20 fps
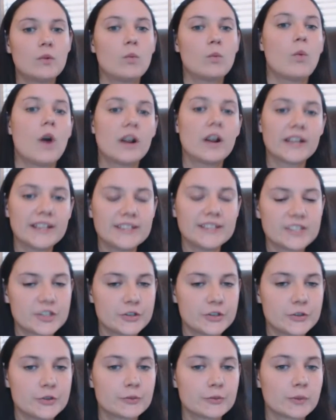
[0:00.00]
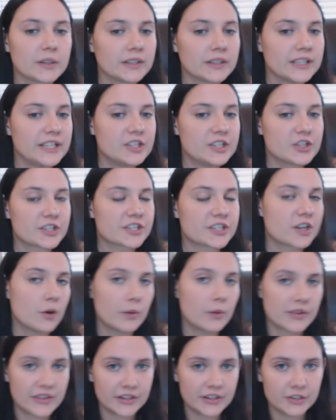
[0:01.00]
wanting to really just
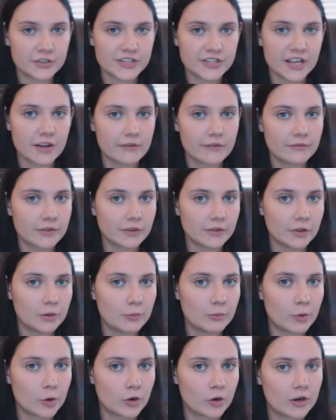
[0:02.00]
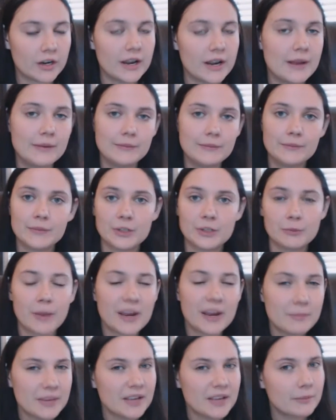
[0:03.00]
go within yourself a little more and you
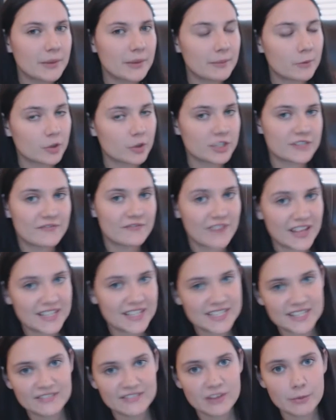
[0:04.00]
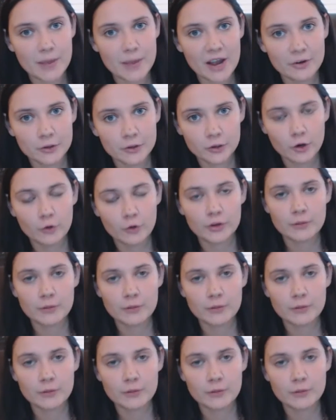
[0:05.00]
might be a bit more defensive about your